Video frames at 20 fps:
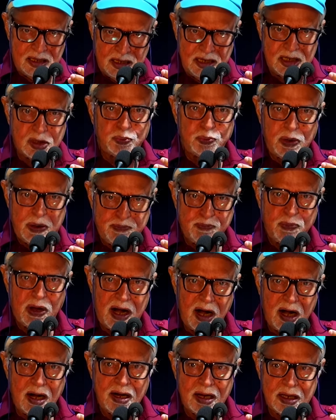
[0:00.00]
These
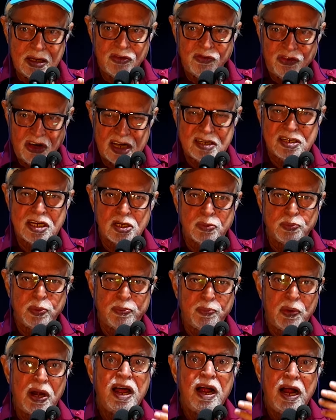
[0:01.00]
people, fascist
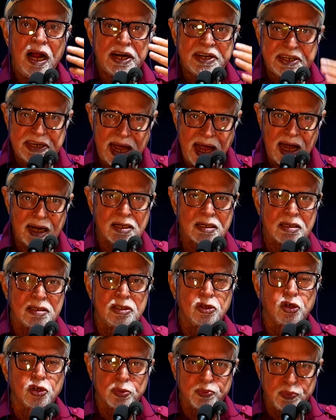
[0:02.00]
people,
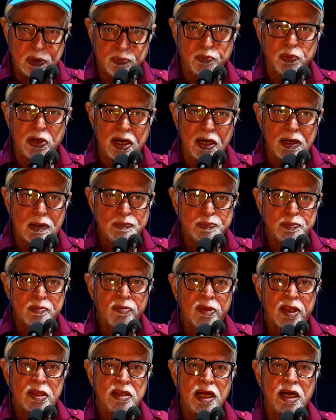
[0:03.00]
attacked those people
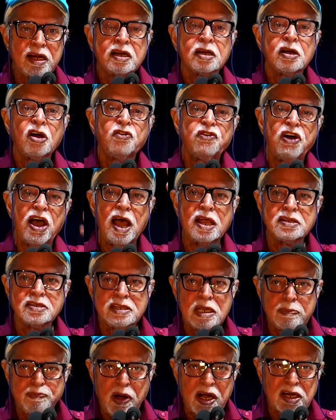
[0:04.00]
that
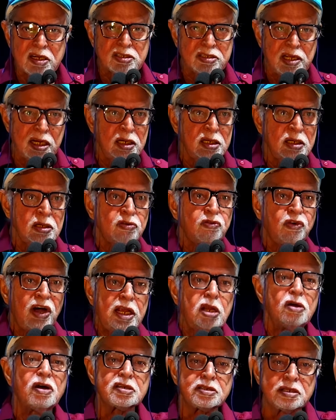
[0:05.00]
has a Pakistani.
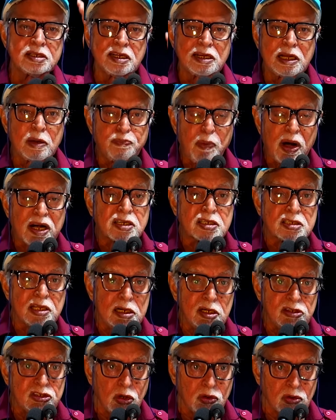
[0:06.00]
Why you are singing a
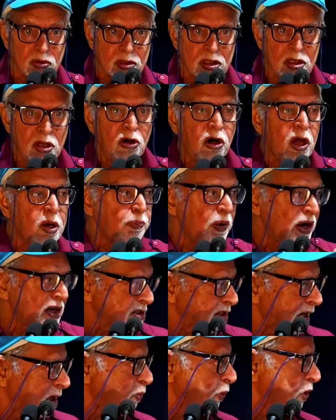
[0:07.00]
Pakistani song or
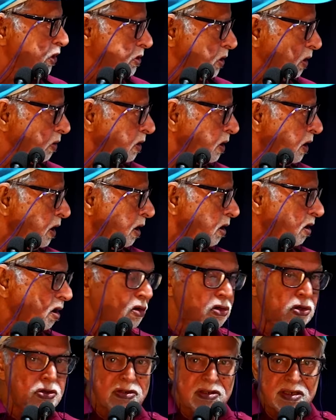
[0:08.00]
Pakistani person?
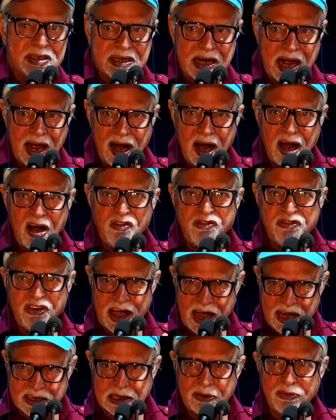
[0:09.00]
Now you tell
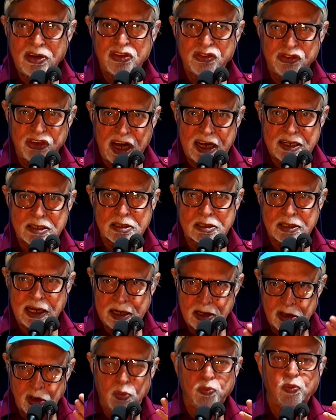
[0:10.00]
Hyderabad fast,
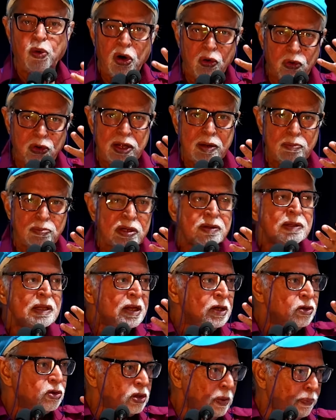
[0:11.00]
can you bound him
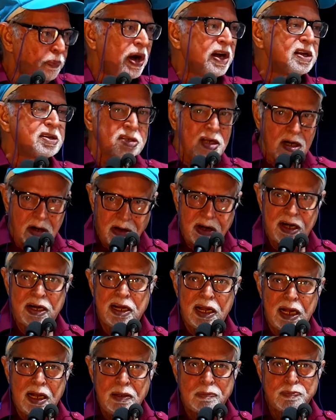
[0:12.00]
to the Pakistan or
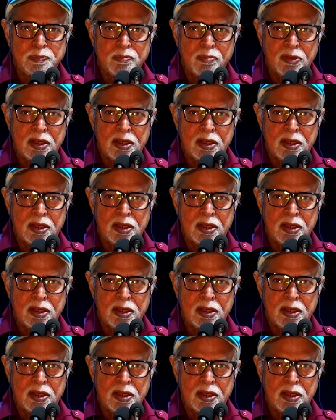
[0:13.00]
India?